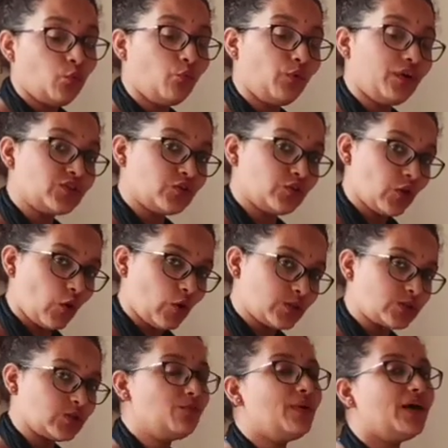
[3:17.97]
we should
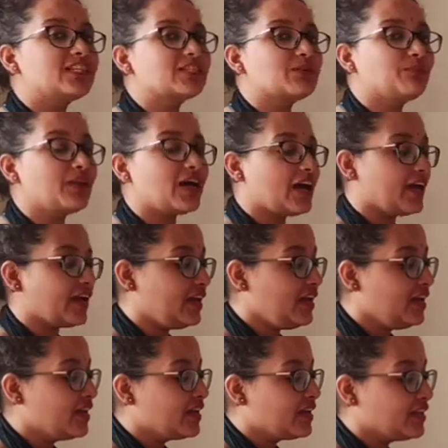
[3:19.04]
also multiply
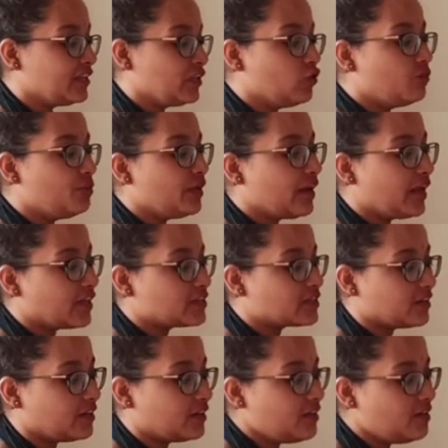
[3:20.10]

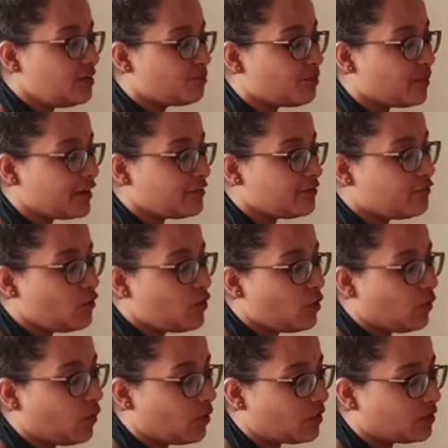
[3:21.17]
numerator by
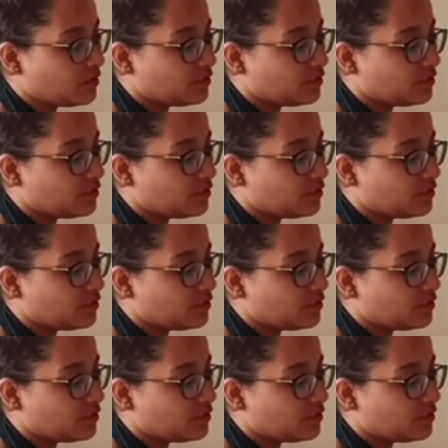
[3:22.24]
4.